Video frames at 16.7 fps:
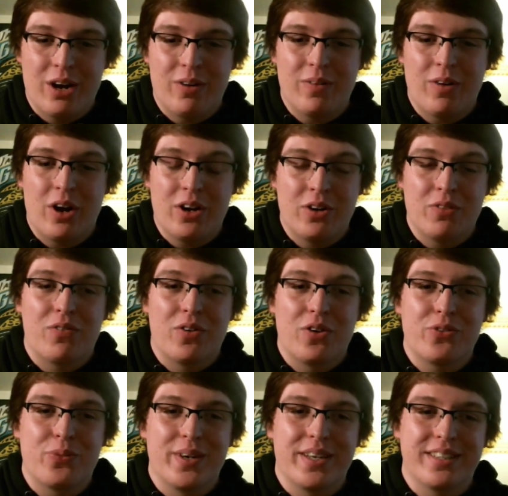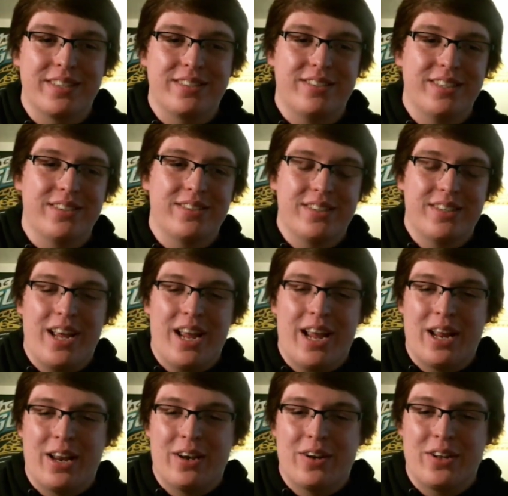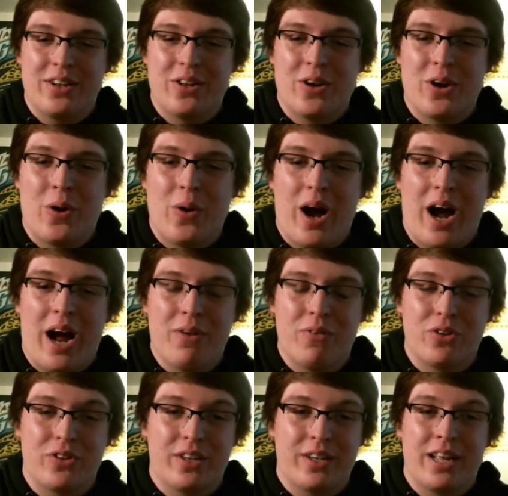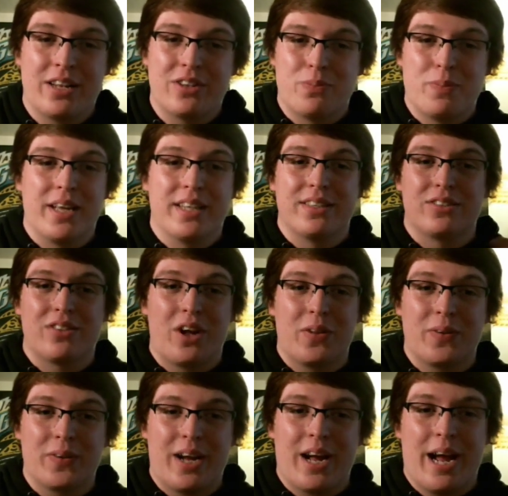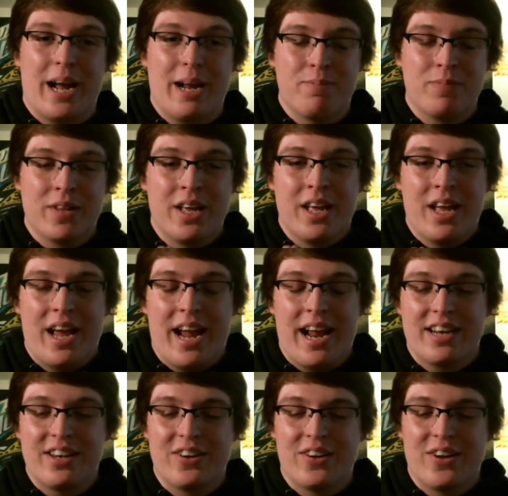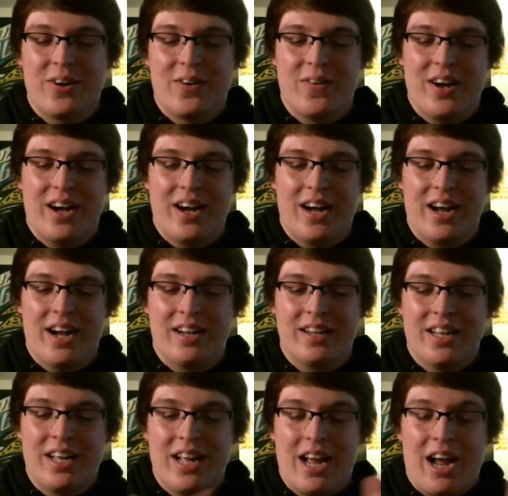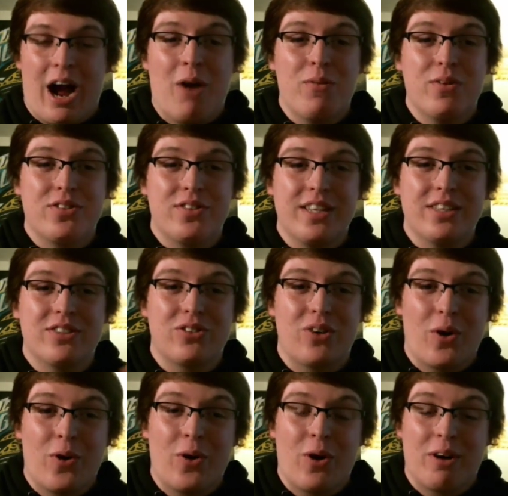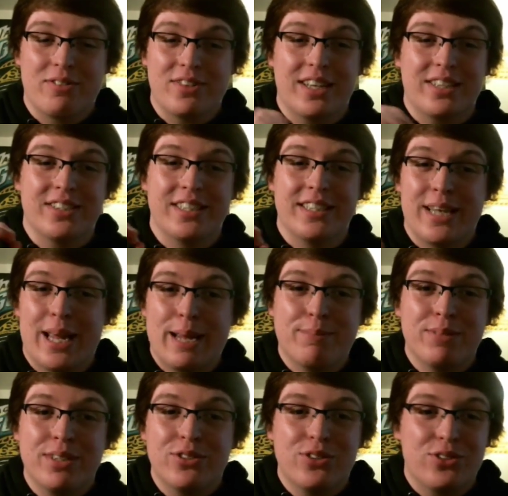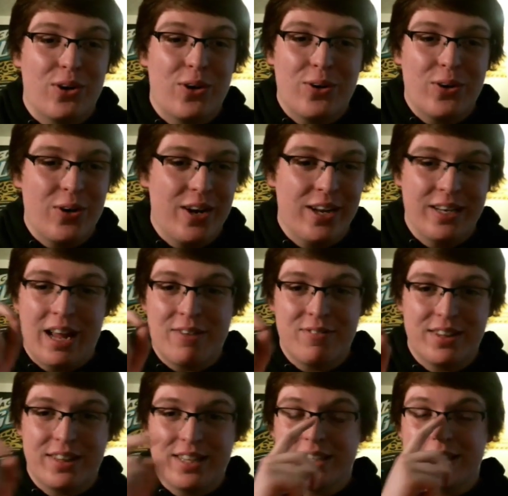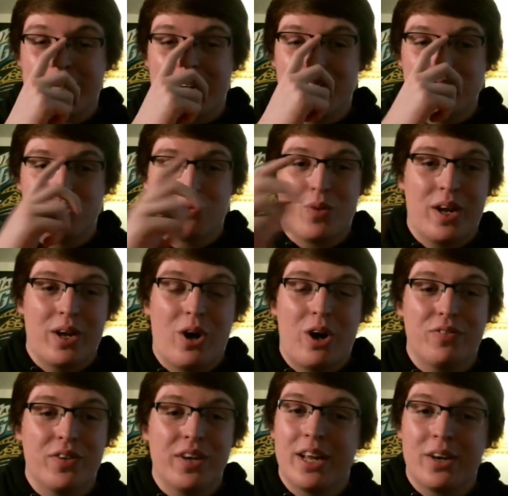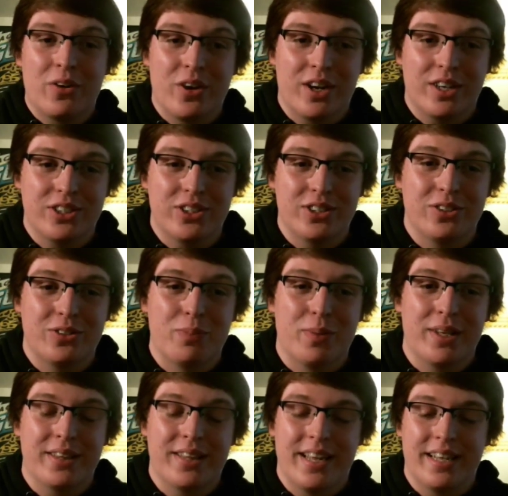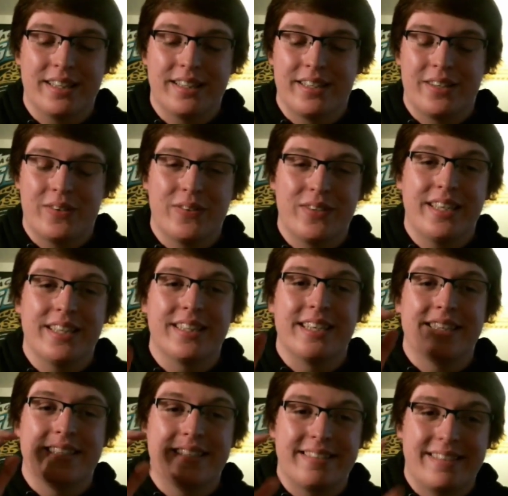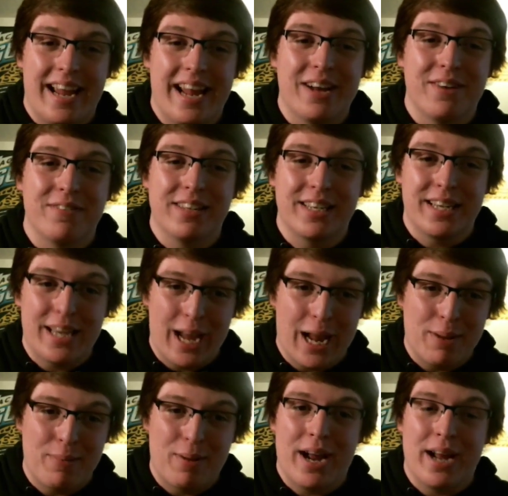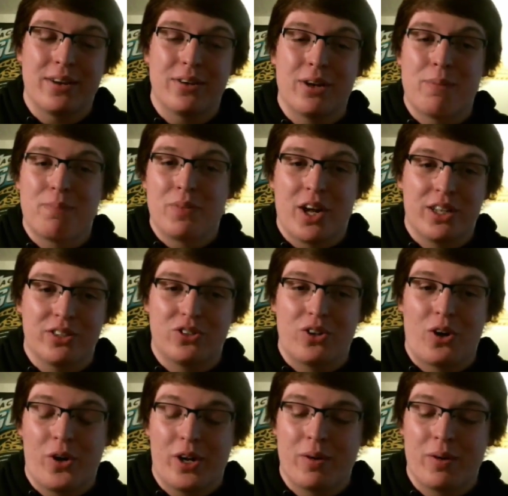in first week of the season, and, you know, it was against me and this other guy, and, you know, I was the starter. I was actually named the starter and everything. Like, I was read off in introductions, but then literally the day of the game, I ended up not starting.